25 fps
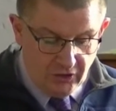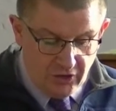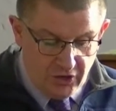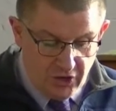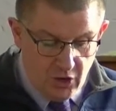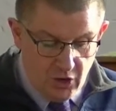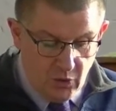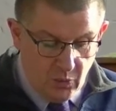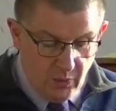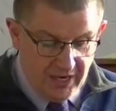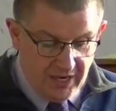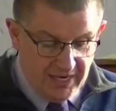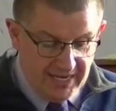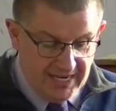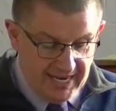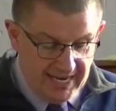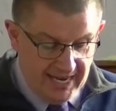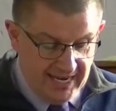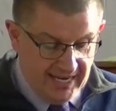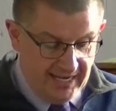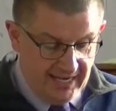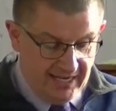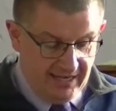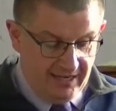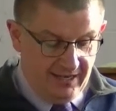Noah
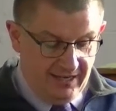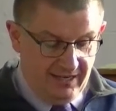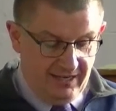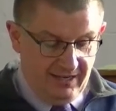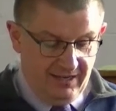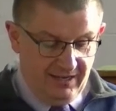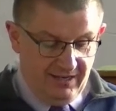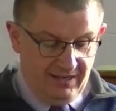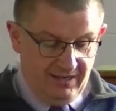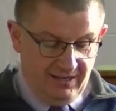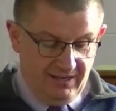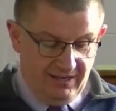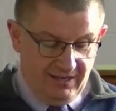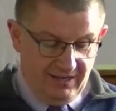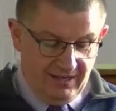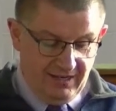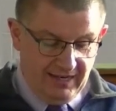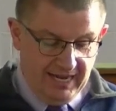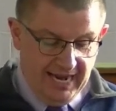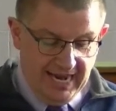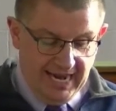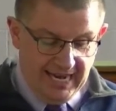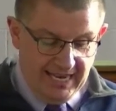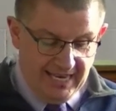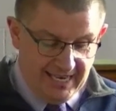did it.
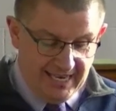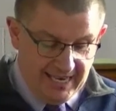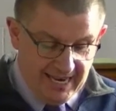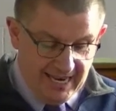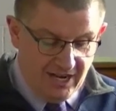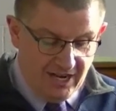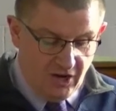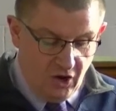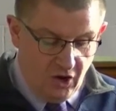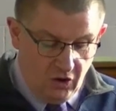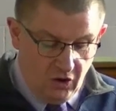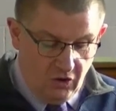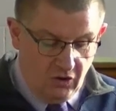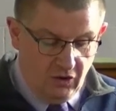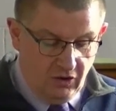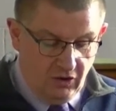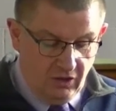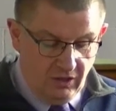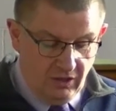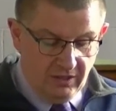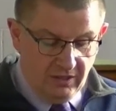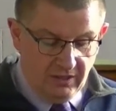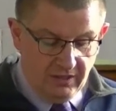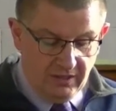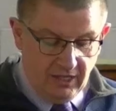He did
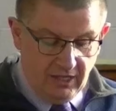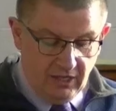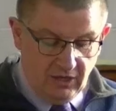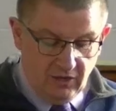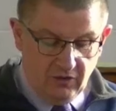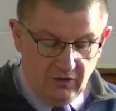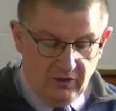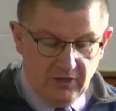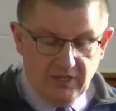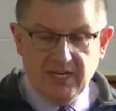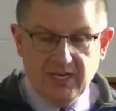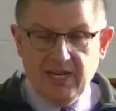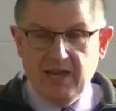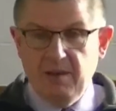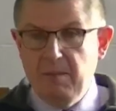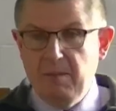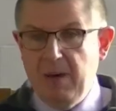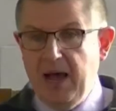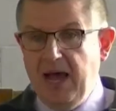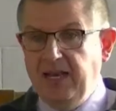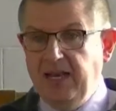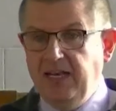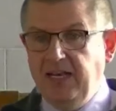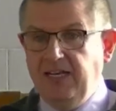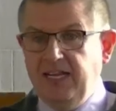all the Lord
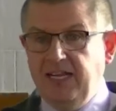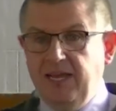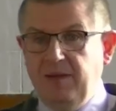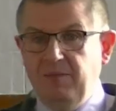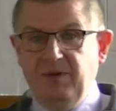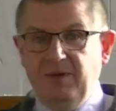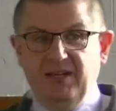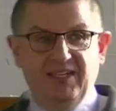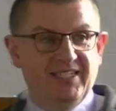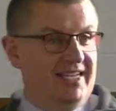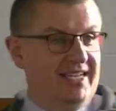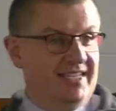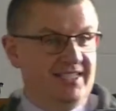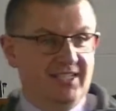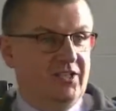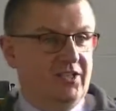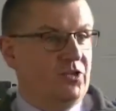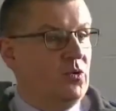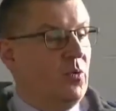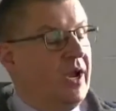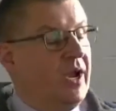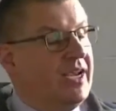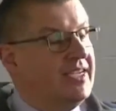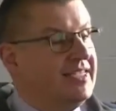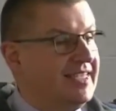commanded him. He says it
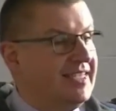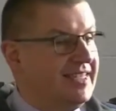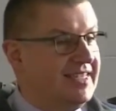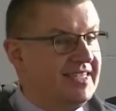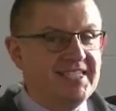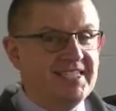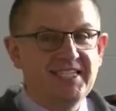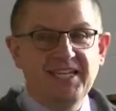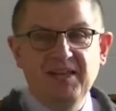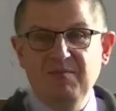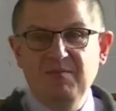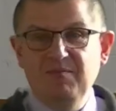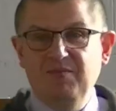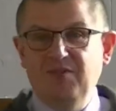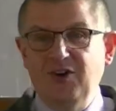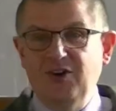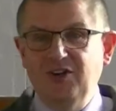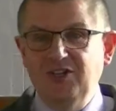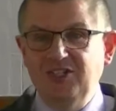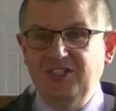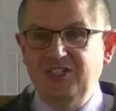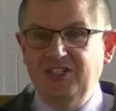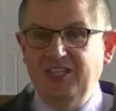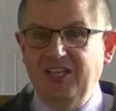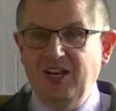twice in the same
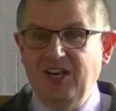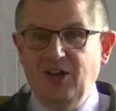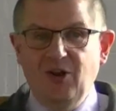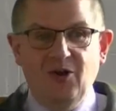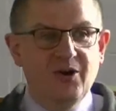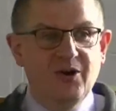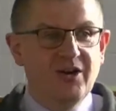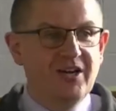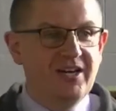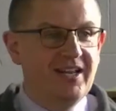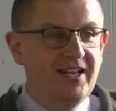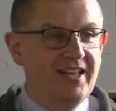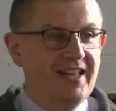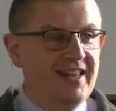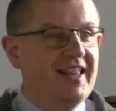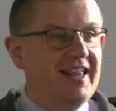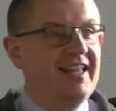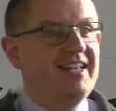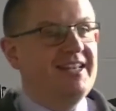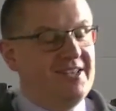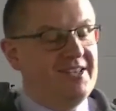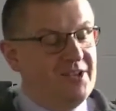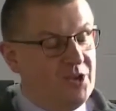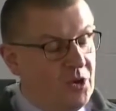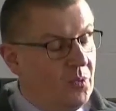verse,
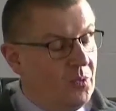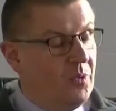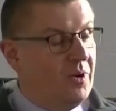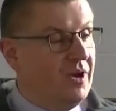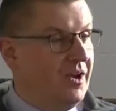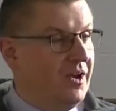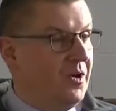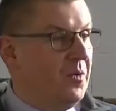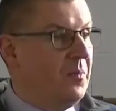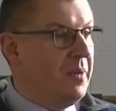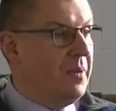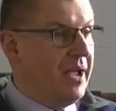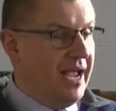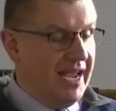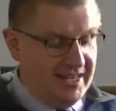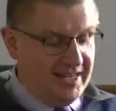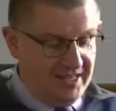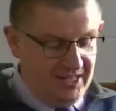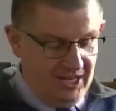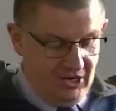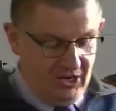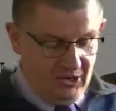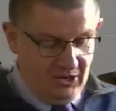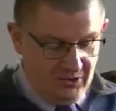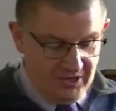that Noah
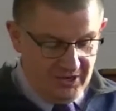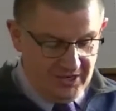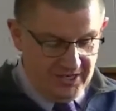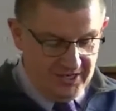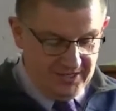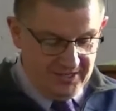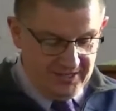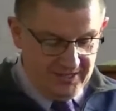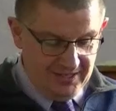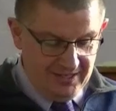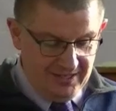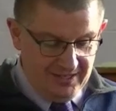obeyed the Lord.